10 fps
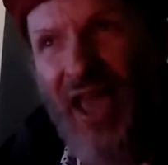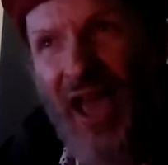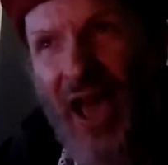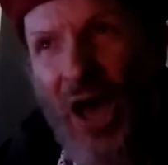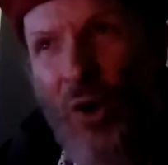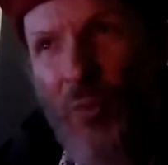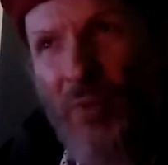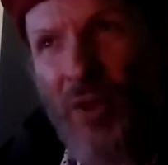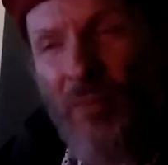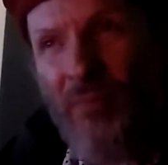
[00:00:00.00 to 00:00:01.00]

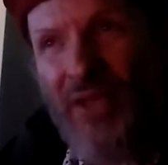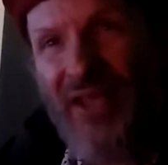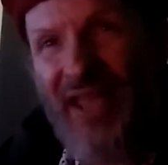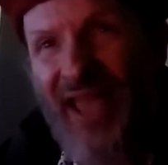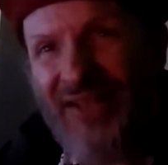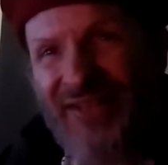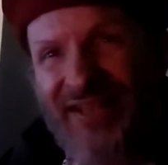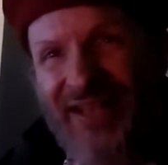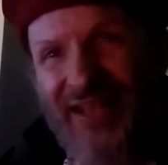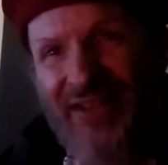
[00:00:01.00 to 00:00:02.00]
album has
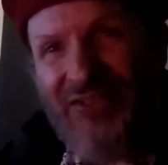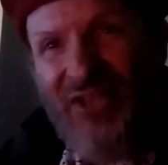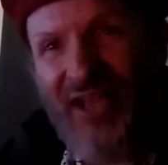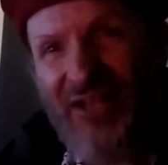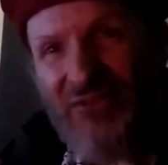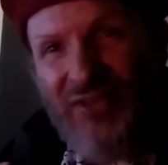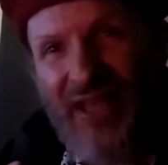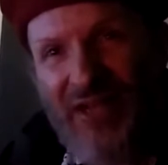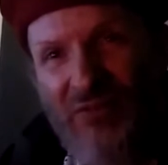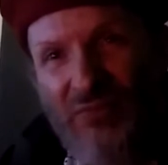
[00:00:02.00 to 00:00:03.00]
like the tightest
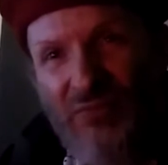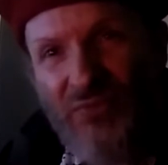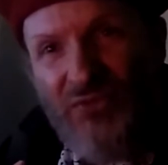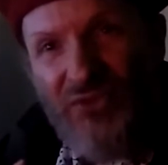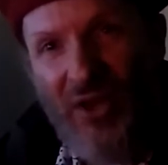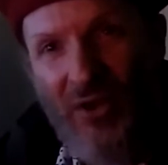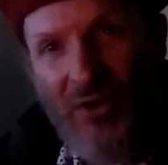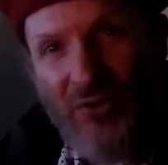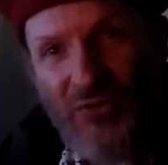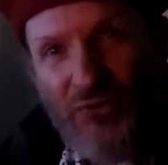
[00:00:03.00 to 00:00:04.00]
like
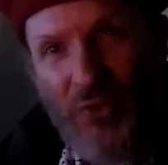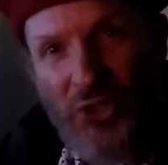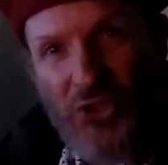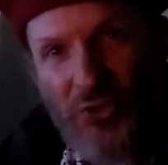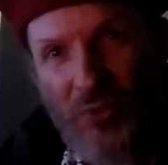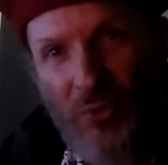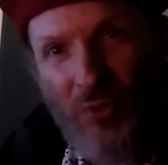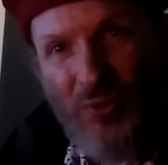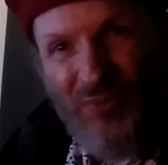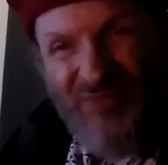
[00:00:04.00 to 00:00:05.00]
song
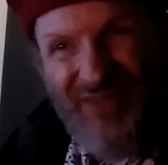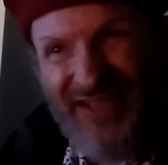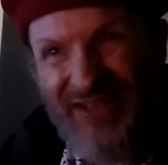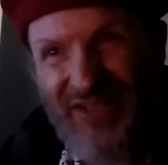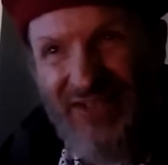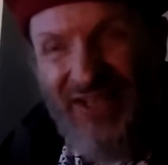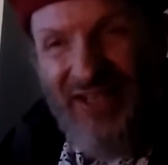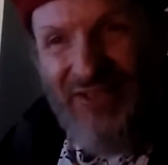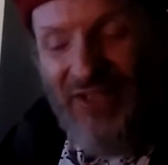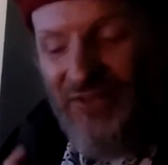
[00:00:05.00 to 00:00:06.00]
structural
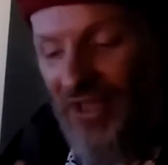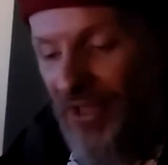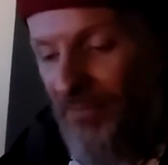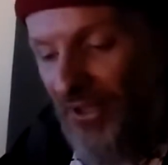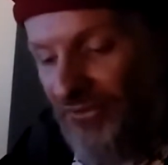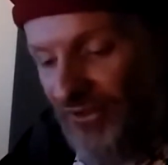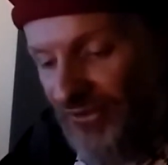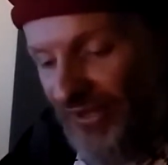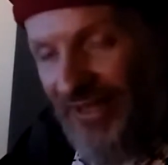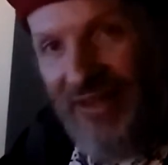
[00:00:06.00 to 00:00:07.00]
in
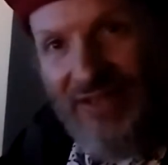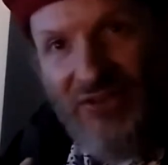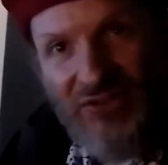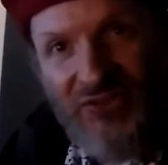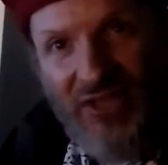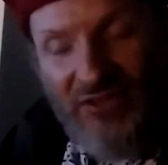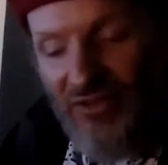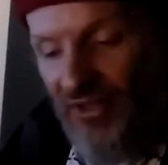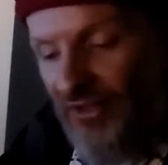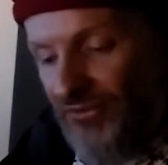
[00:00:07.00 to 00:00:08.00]
pieces, like
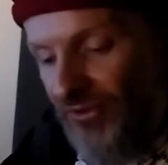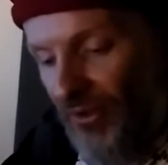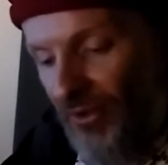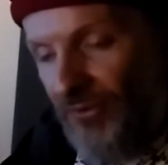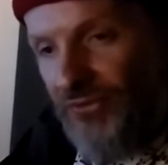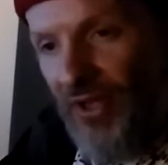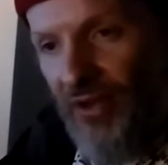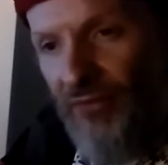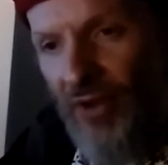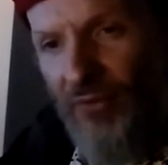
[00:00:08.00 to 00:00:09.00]
distinct songs
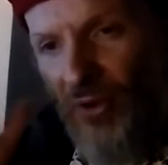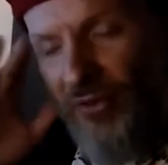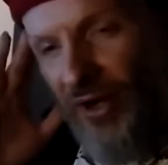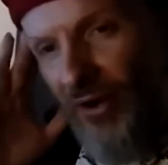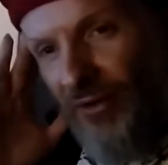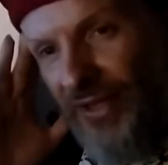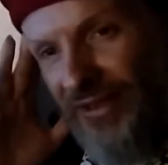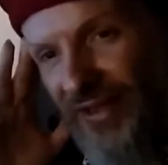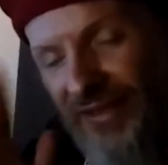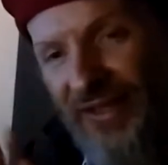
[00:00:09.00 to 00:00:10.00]
of all their,
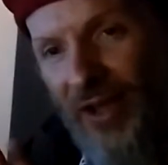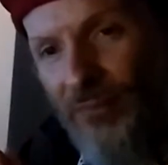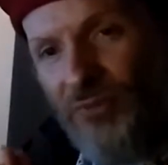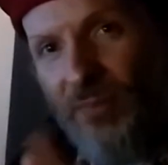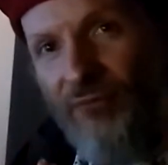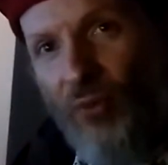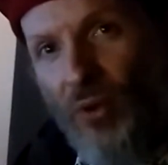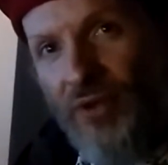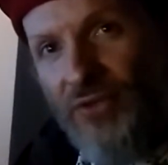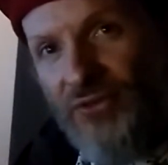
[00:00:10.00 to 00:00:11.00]
like the albums
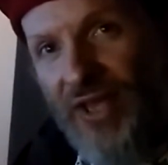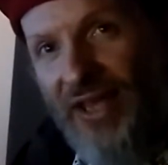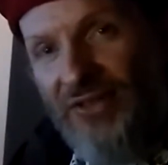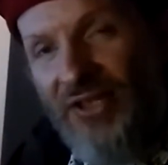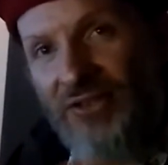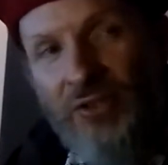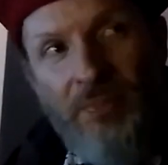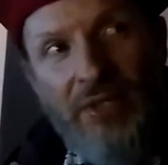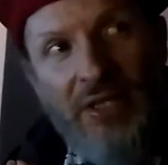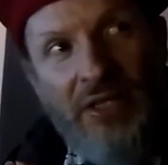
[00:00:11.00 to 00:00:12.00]
before this tended to
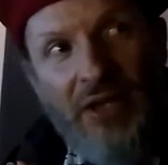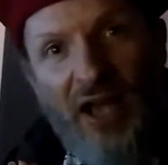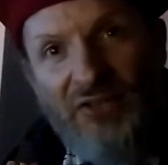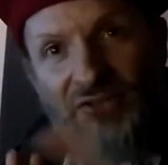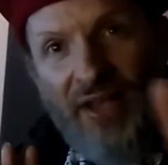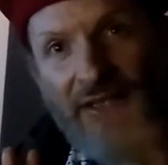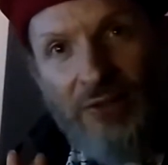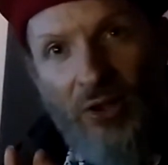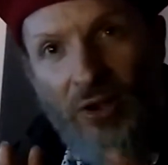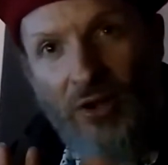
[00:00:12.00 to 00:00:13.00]
be
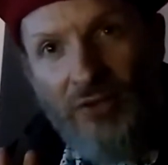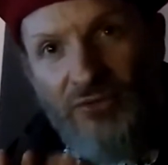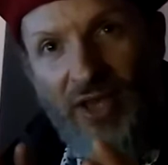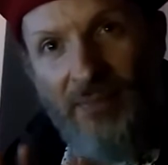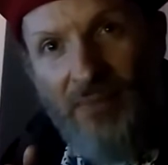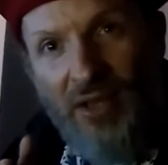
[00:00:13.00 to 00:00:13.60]
sidelong type